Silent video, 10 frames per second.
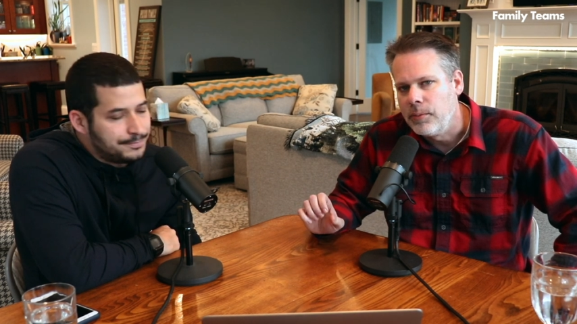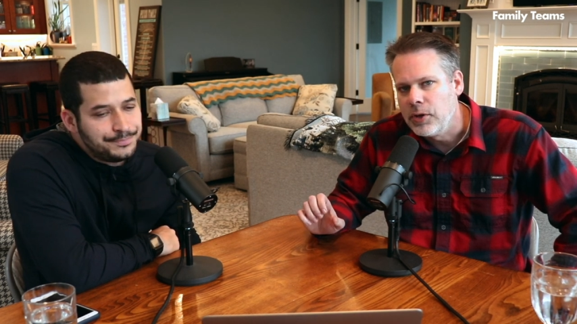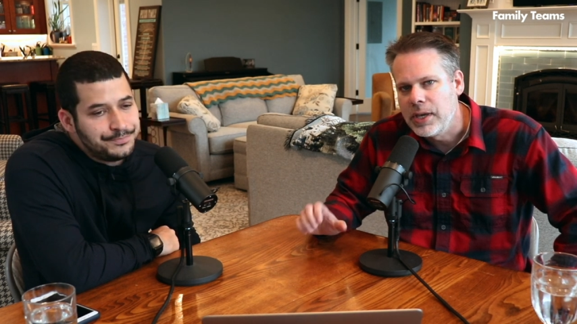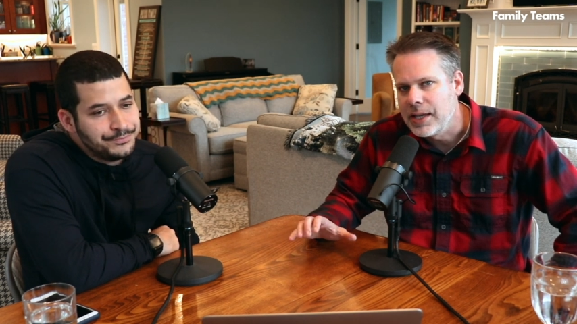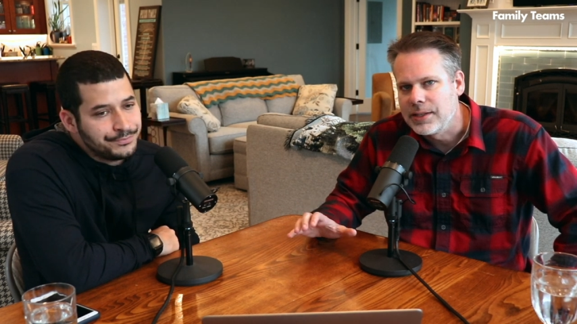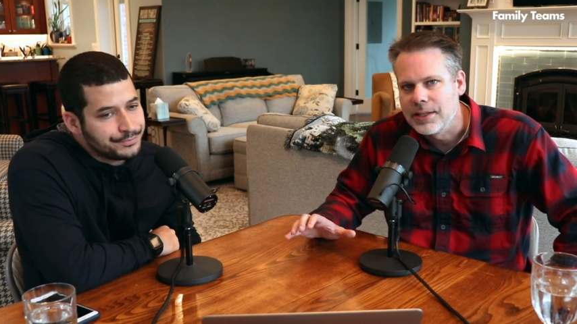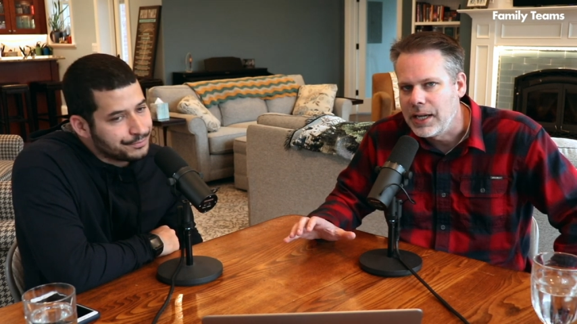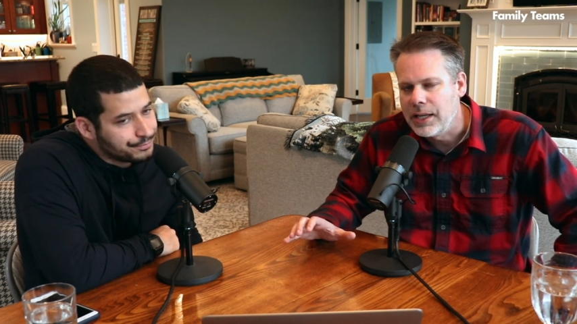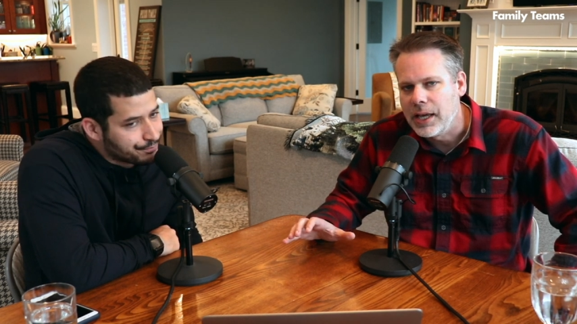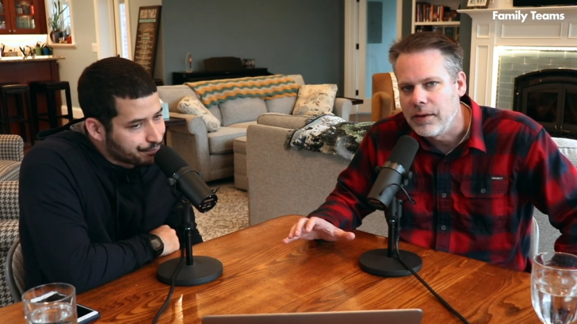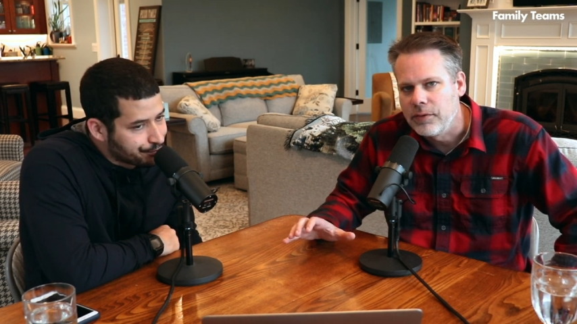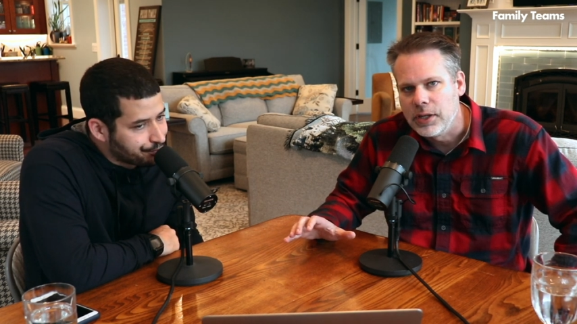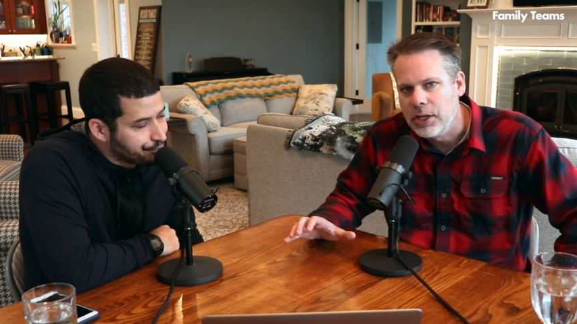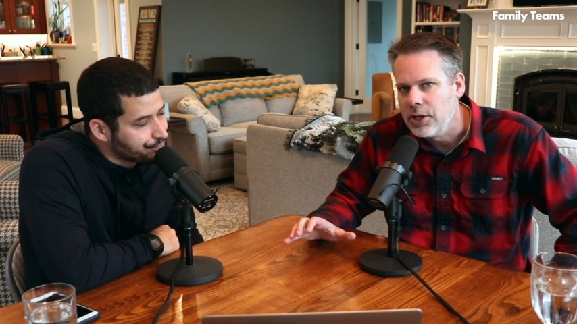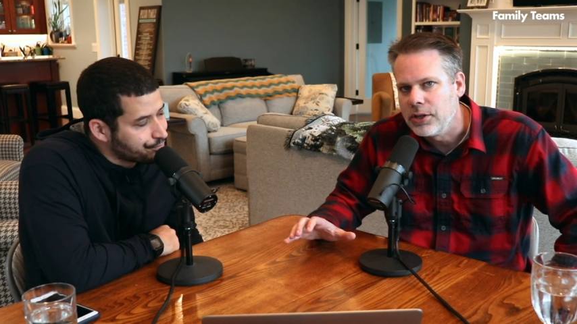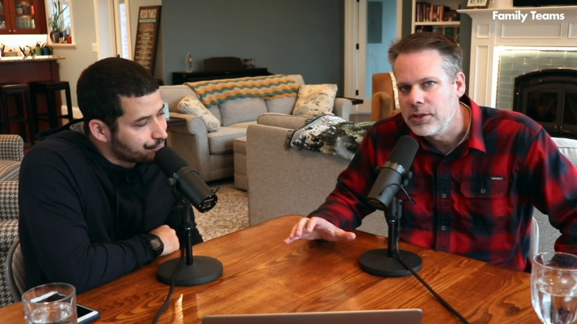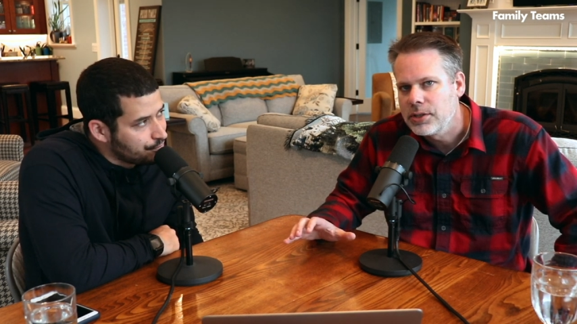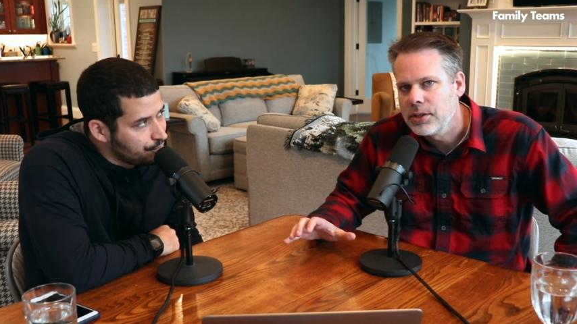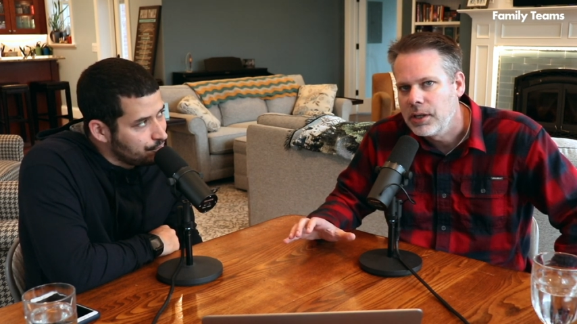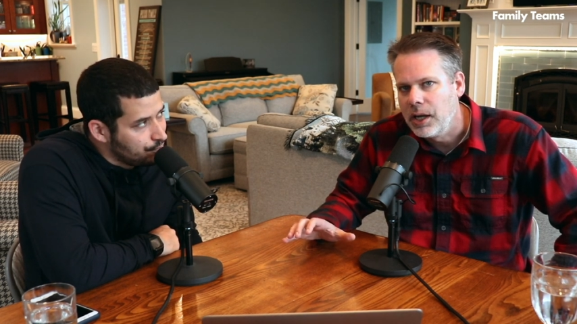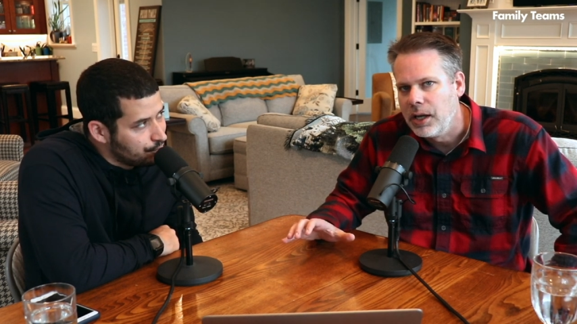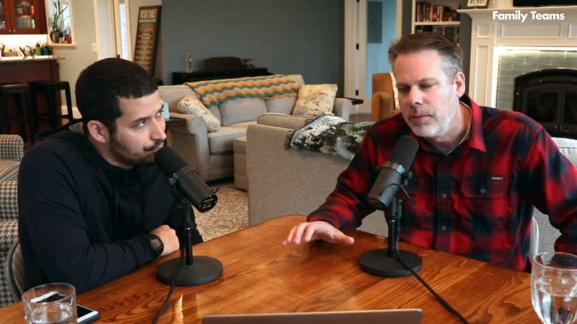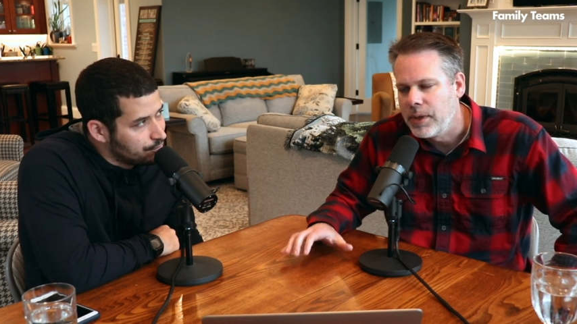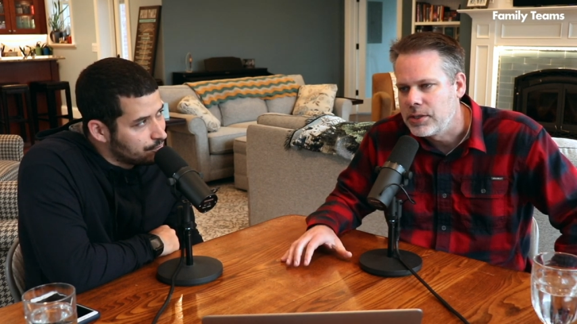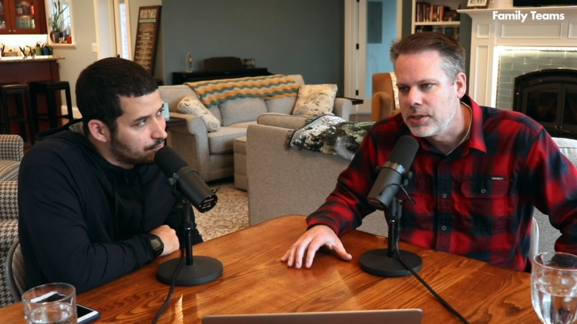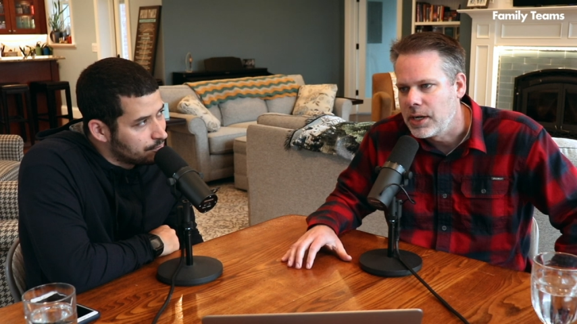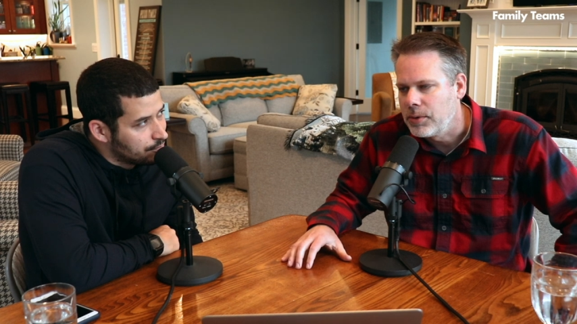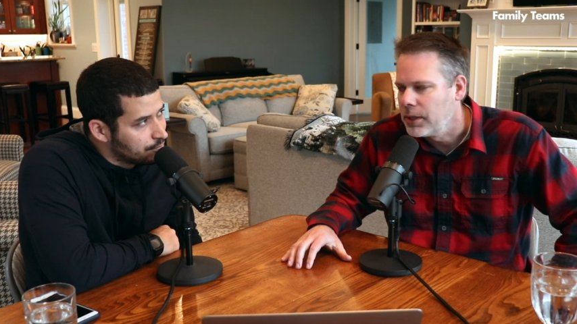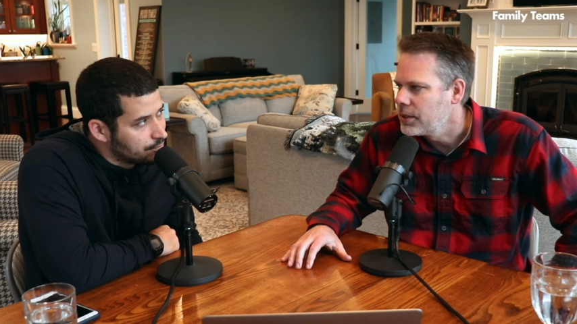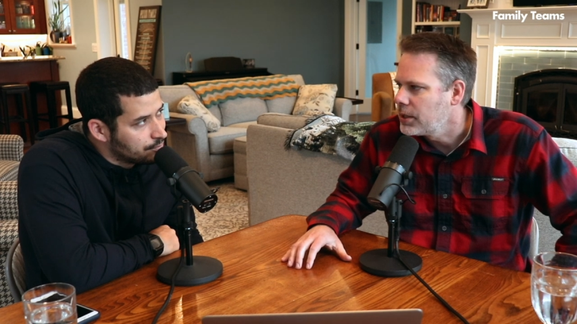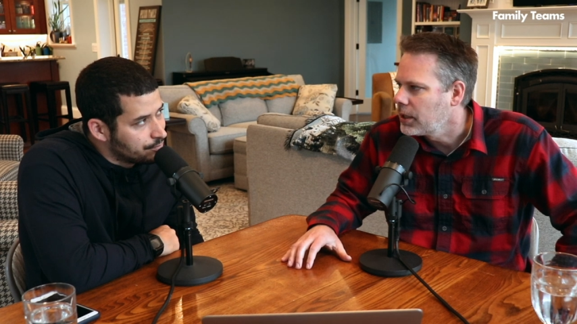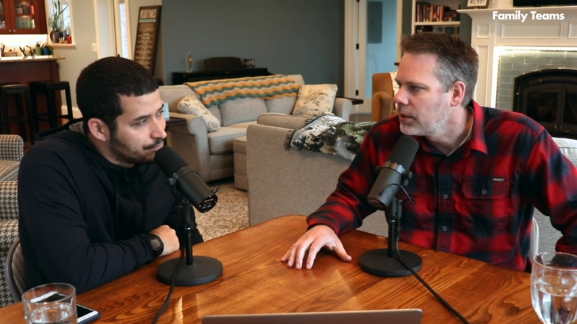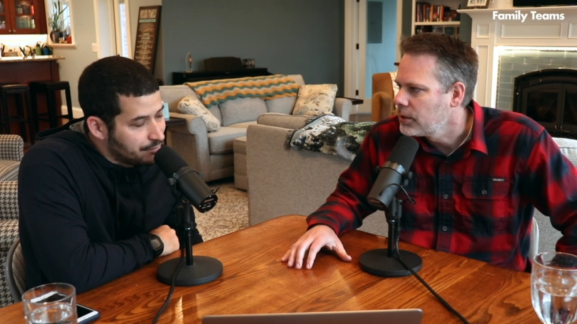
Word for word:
Speaker 1: you can't sustain that for years. That's just not realistic.